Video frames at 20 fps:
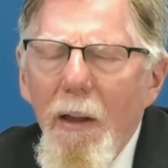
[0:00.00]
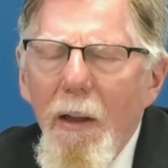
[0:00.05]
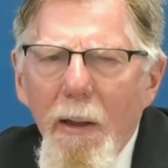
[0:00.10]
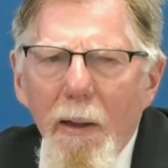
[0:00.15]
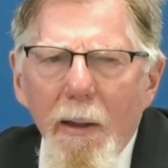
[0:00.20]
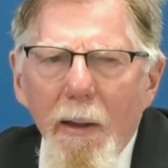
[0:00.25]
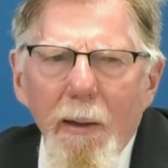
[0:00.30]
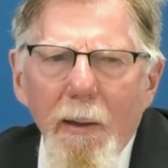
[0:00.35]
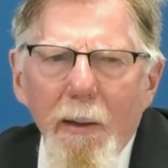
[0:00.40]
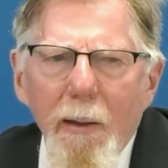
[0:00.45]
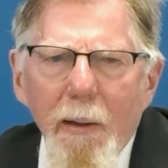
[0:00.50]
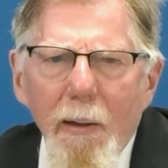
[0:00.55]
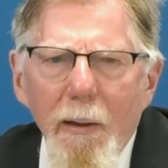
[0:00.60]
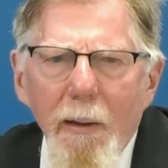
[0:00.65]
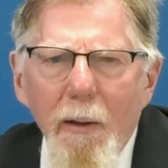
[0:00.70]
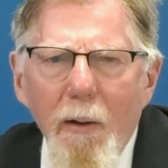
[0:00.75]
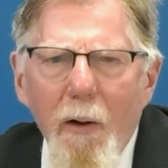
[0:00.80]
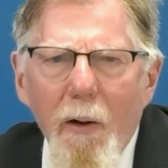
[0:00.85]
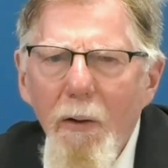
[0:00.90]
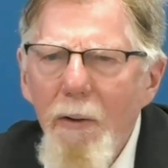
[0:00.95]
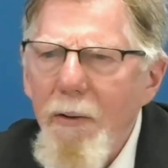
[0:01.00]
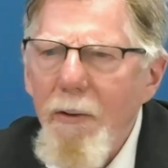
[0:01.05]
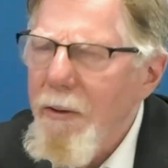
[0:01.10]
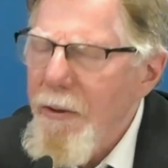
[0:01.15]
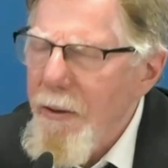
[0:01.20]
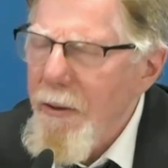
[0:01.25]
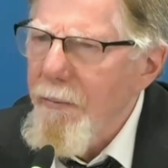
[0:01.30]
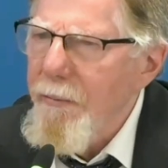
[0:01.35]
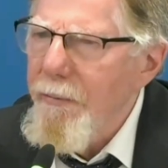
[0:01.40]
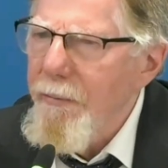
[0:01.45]
on
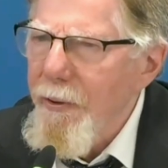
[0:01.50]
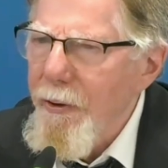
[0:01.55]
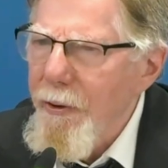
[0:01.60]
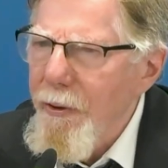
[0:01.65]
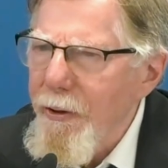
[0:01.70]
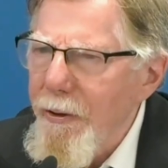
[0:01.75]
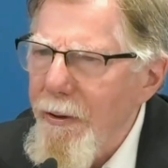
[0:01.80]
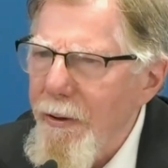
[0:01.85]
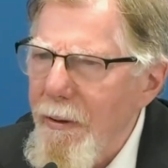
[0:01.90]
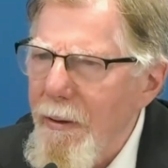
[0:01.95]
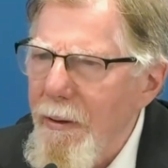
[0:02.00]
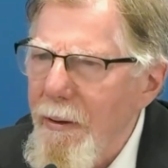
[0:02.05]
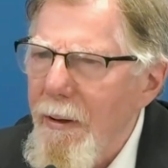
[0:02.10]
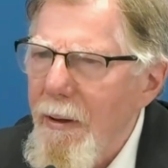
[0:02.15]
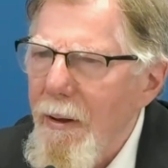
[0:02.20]
subversion.